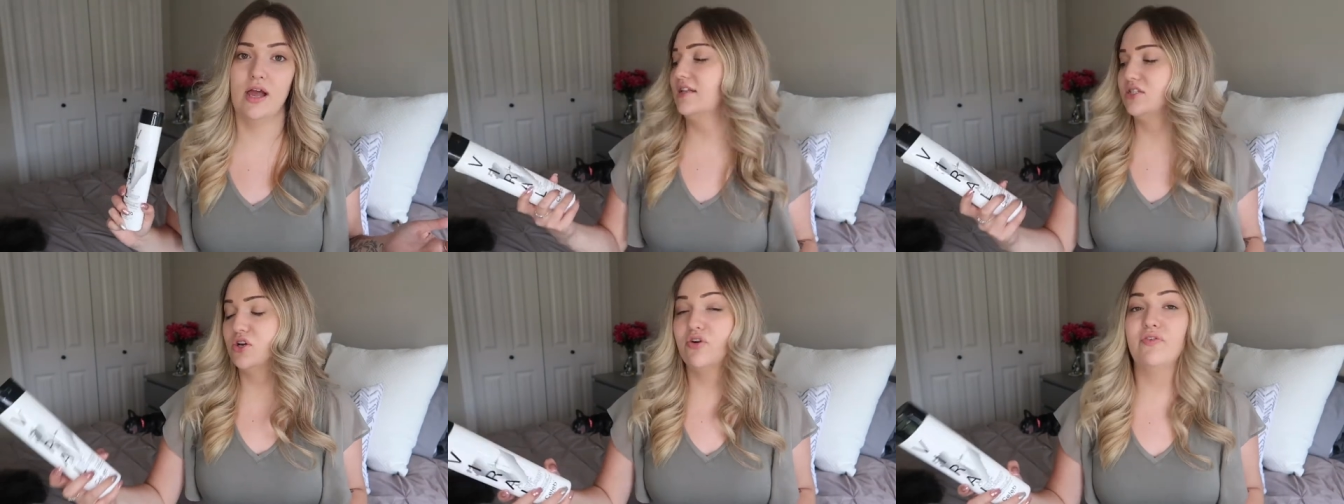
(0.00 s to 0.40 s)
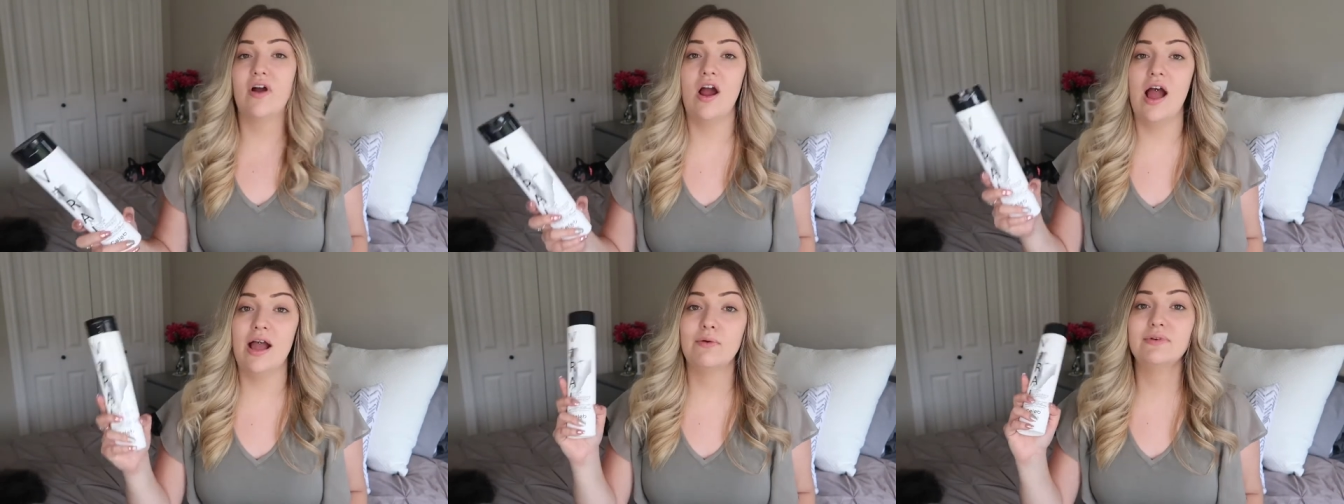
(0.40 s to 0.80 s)
and so
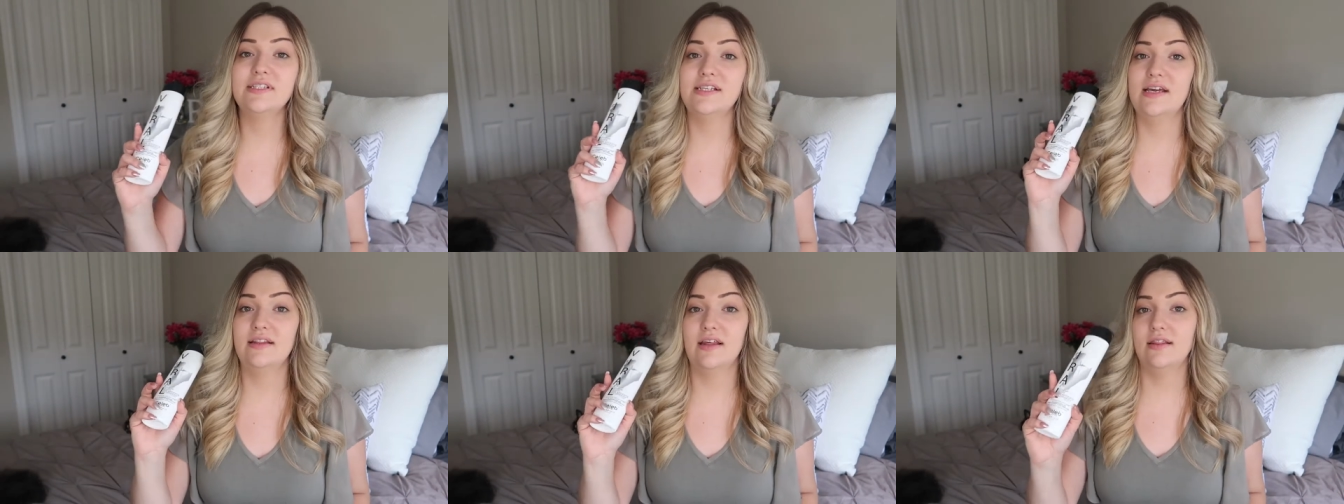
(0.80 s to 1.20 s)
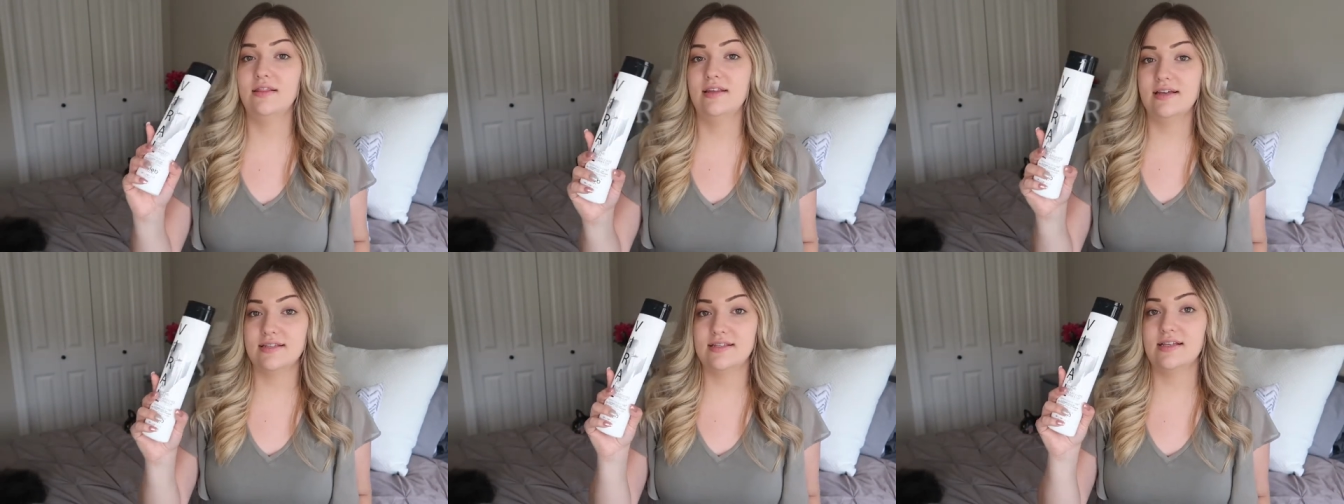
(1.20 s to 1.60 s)
far I would say that
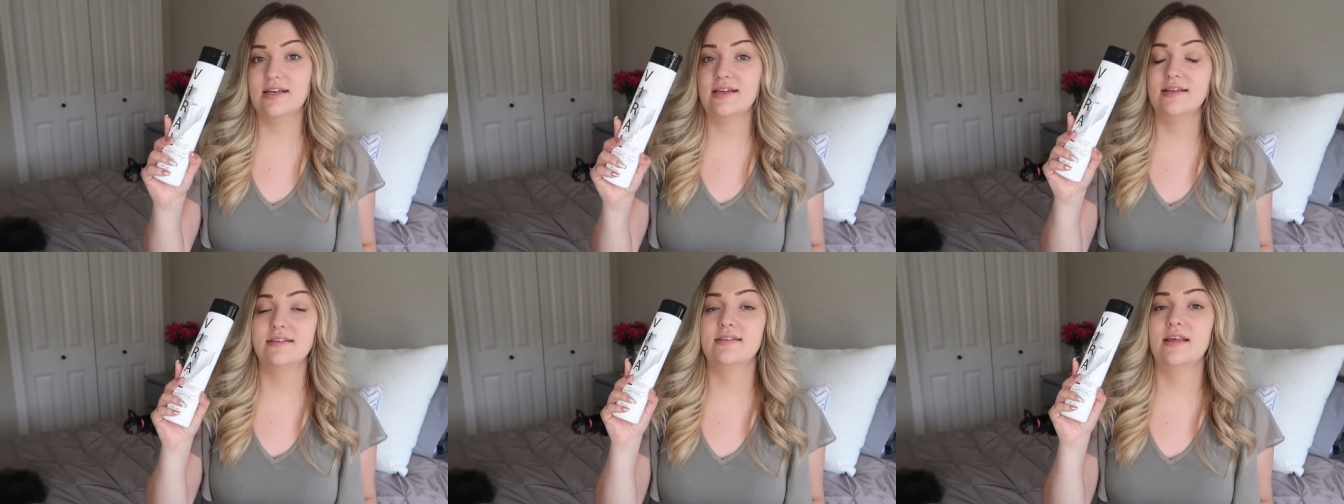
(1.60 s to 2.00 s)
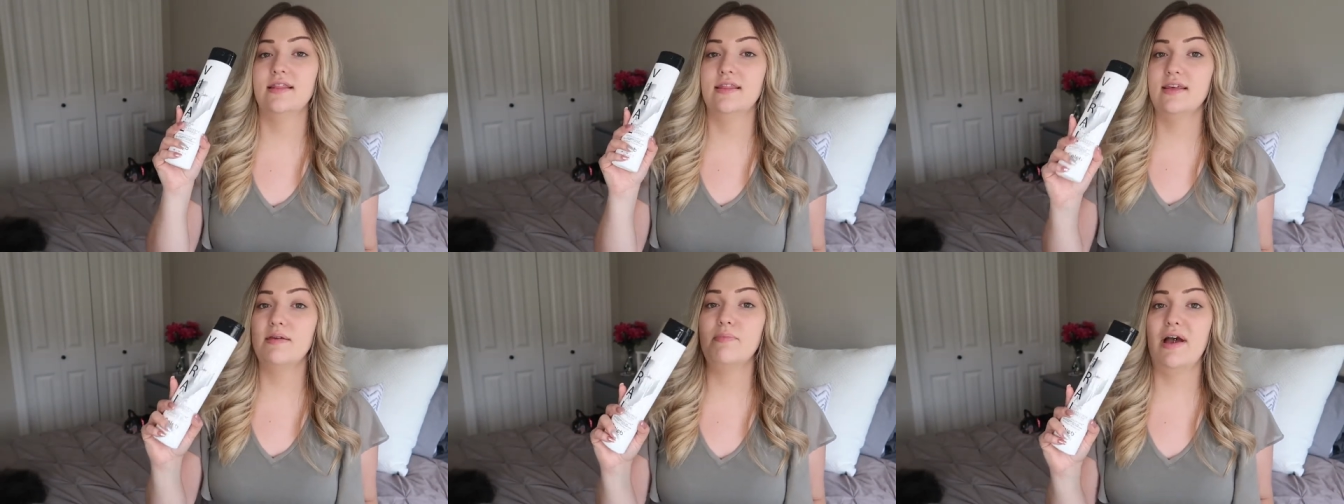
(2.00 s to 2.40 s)
this is
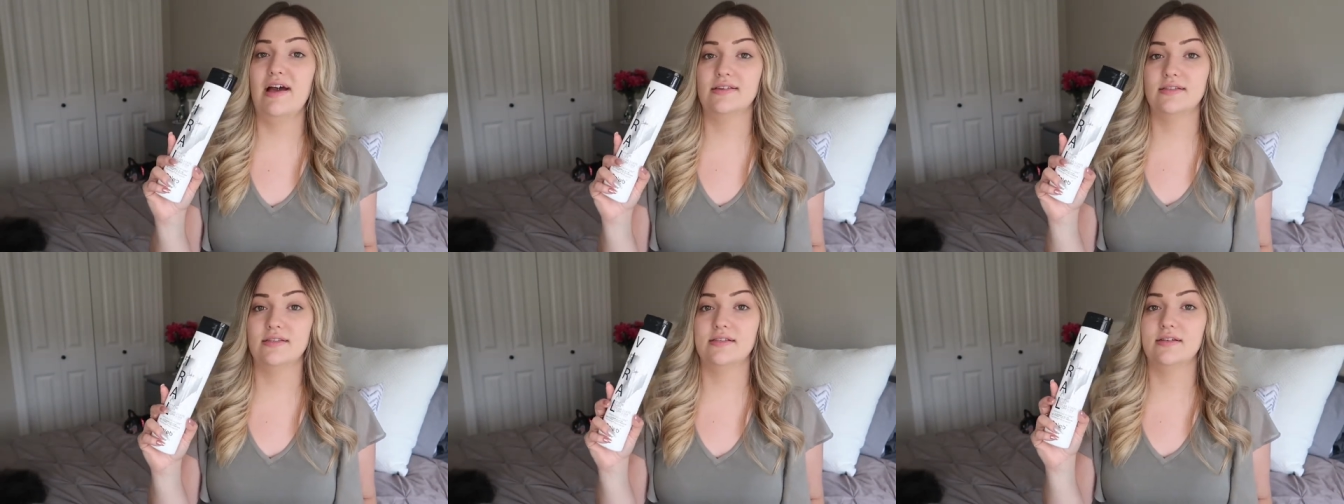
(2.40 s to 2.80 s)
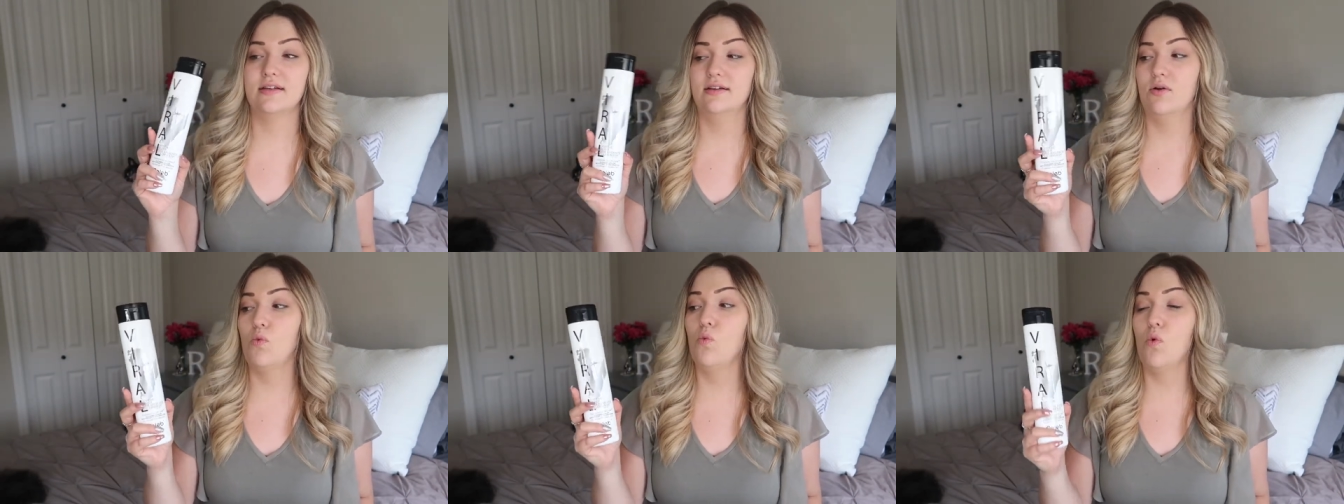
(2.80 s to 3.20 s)
the best
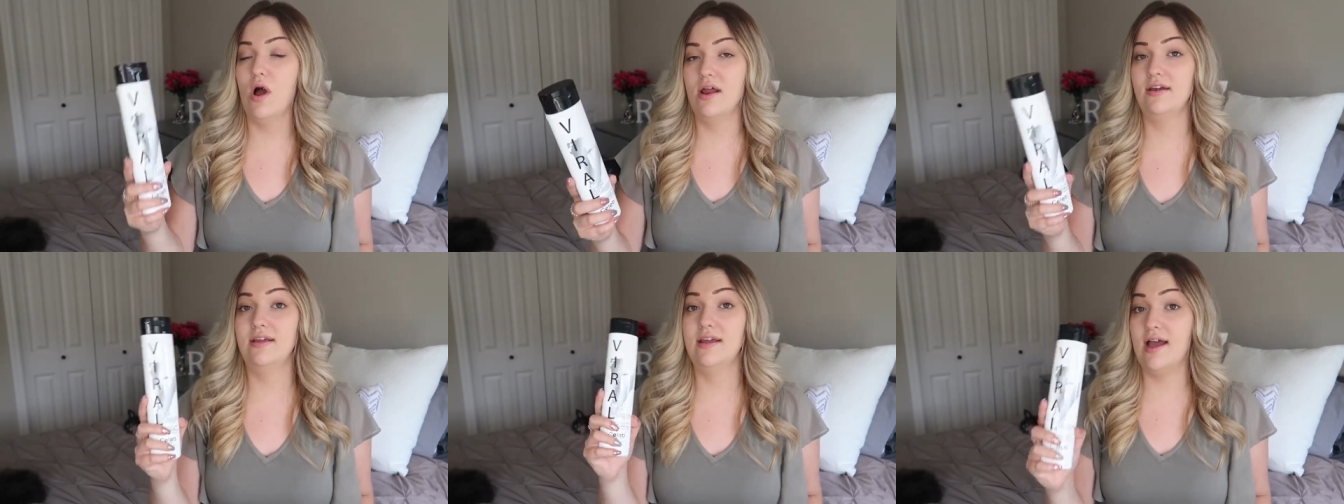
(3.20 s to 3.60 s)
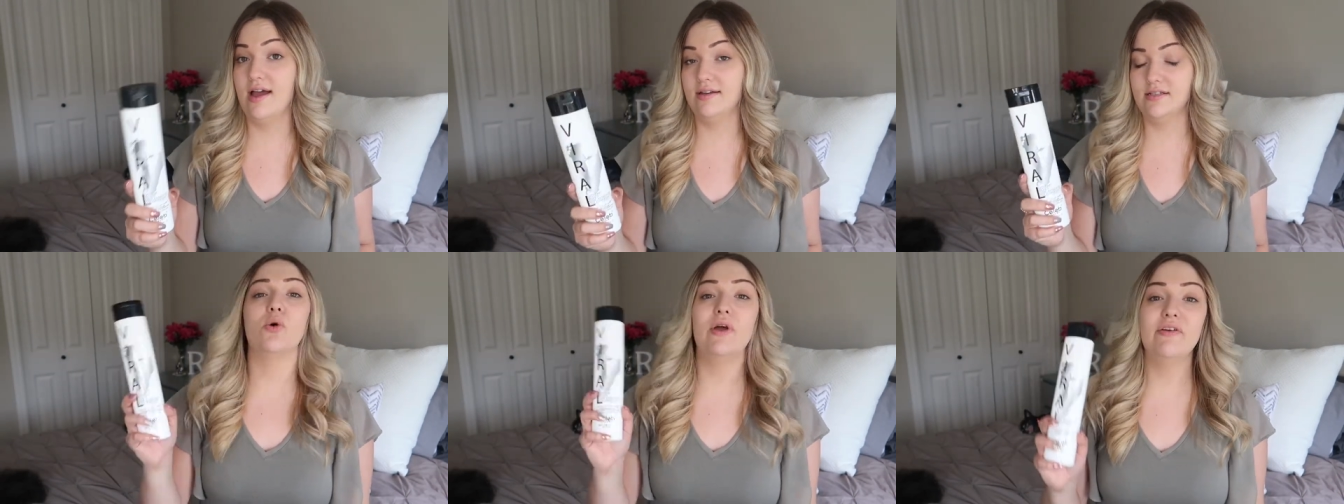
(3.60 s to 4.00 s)
one yet.
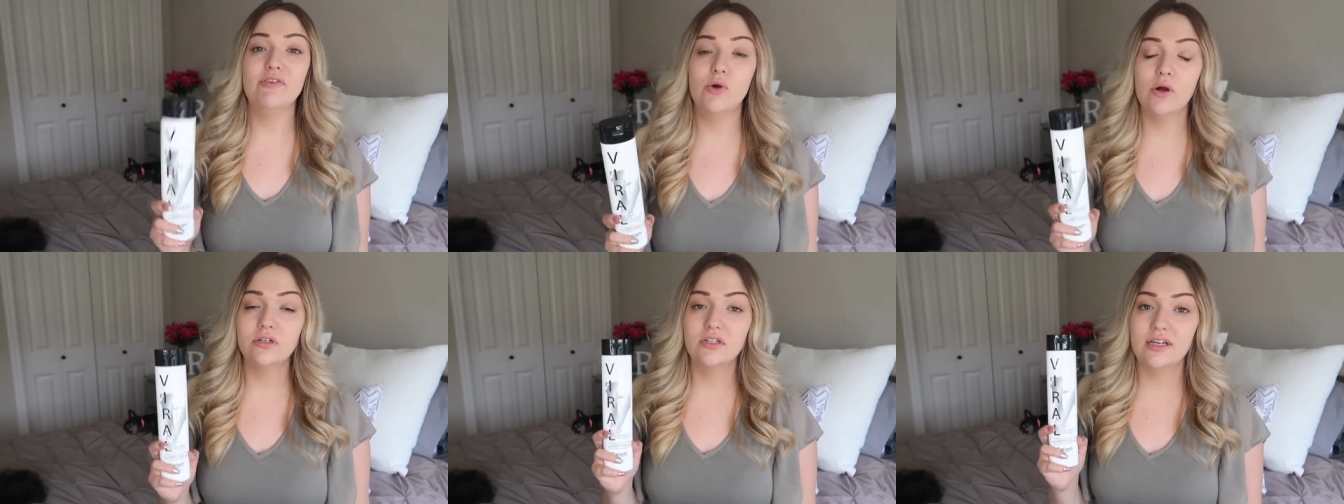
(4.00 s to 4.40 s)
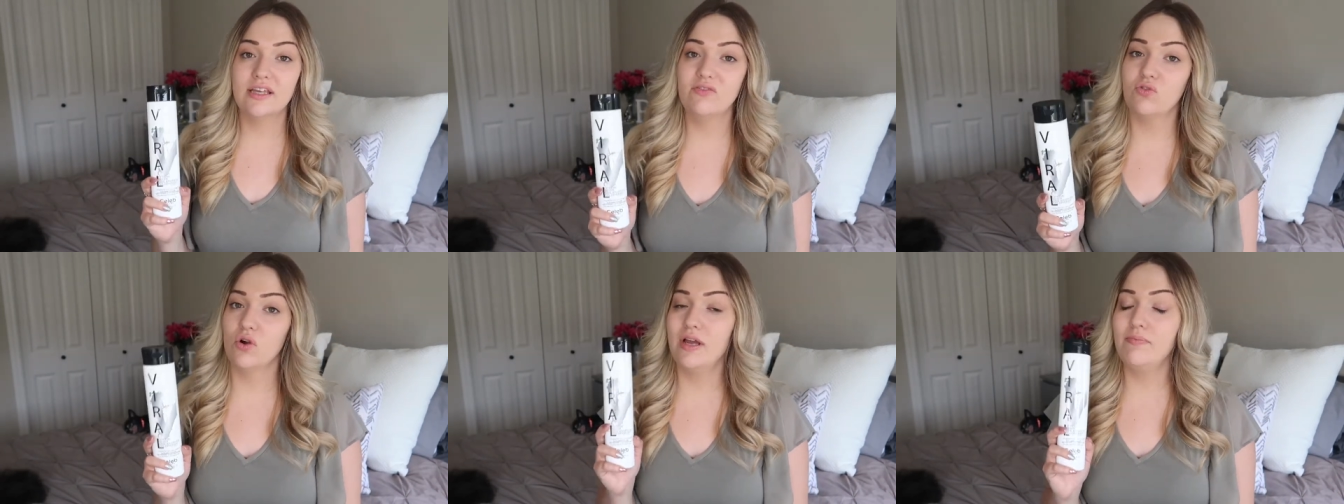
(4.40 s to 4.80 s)
So if you are
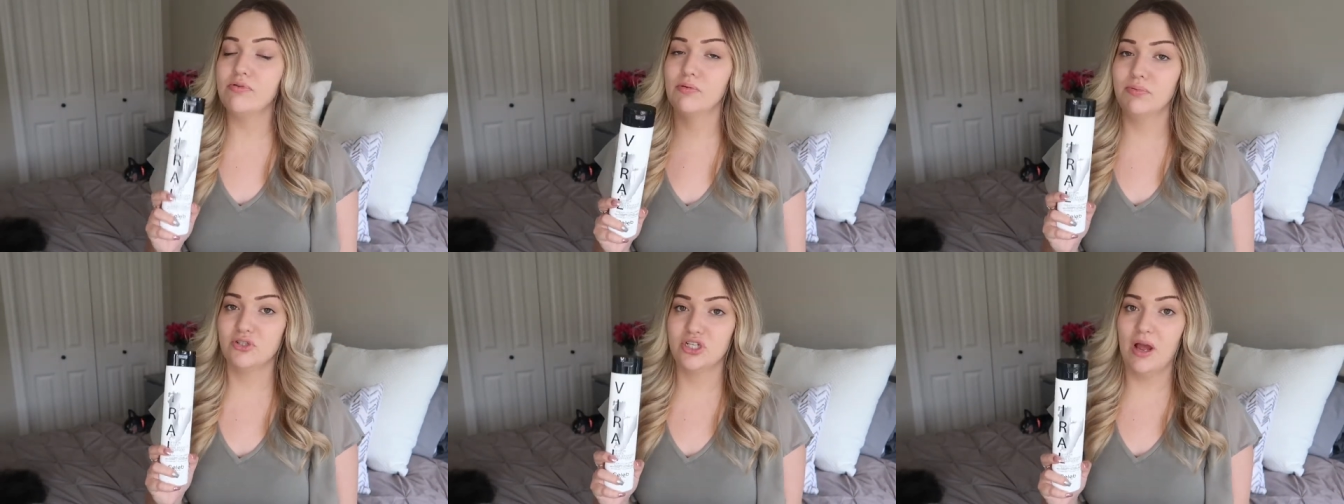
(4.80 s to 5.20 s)
looking for a purple